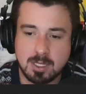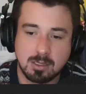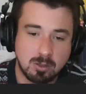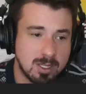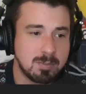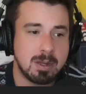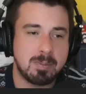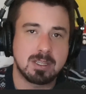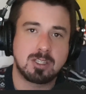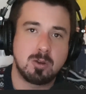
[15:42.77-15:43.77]
So this might
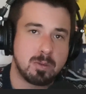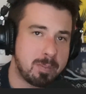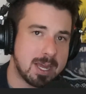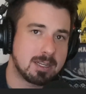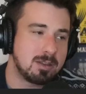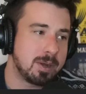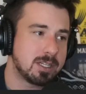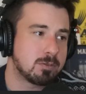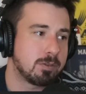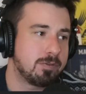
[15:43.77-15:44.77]
be a stupid bet because he might
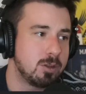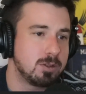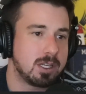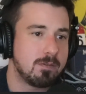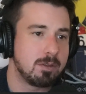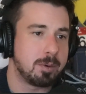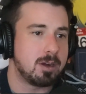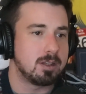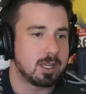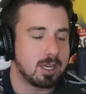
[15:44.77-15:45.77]
just refuse to give him the
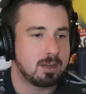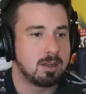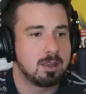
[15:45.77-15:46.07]
ball again.